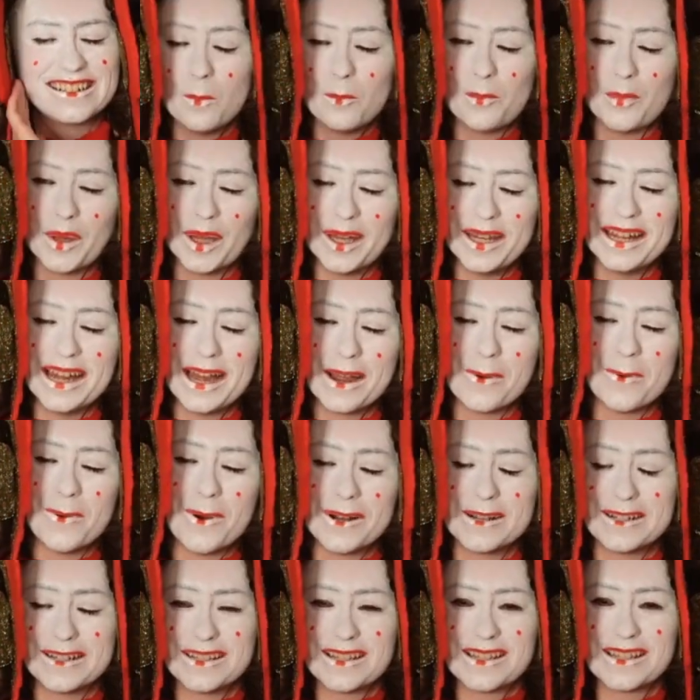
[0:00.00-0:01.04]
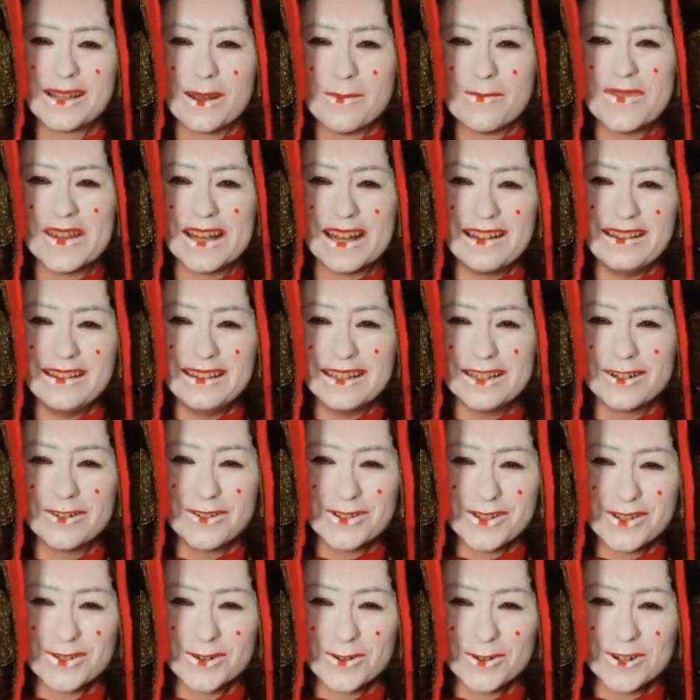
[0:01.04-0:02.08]
But I wanted something a little
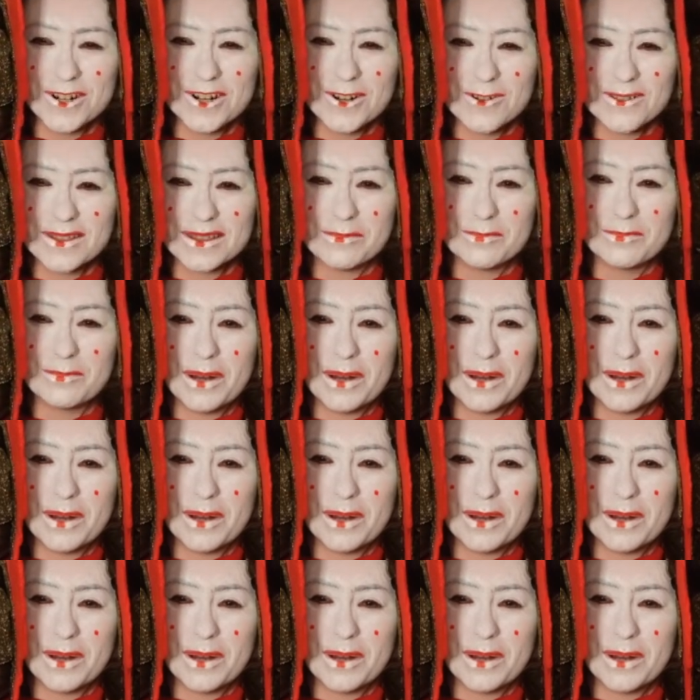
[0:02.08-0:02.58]
sturdier than